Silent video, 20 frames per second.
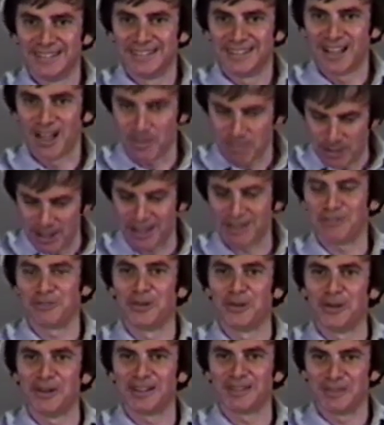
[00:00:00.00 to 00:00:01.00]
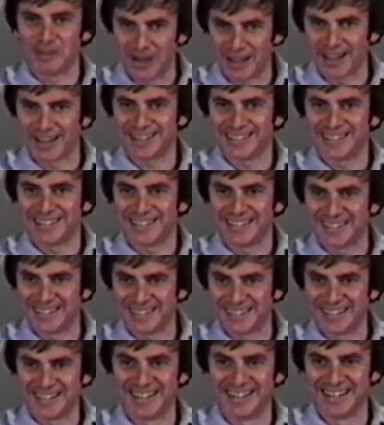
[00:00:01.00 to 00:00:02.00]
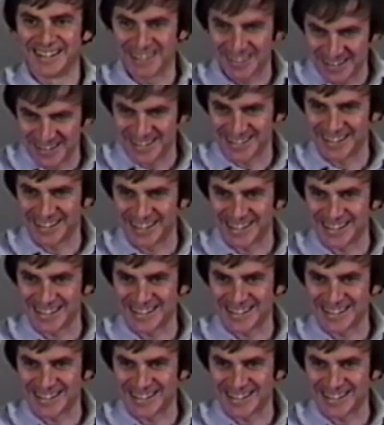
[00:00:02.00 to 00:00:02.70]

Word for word: I paid for it, right?" The guy said, "Yeah."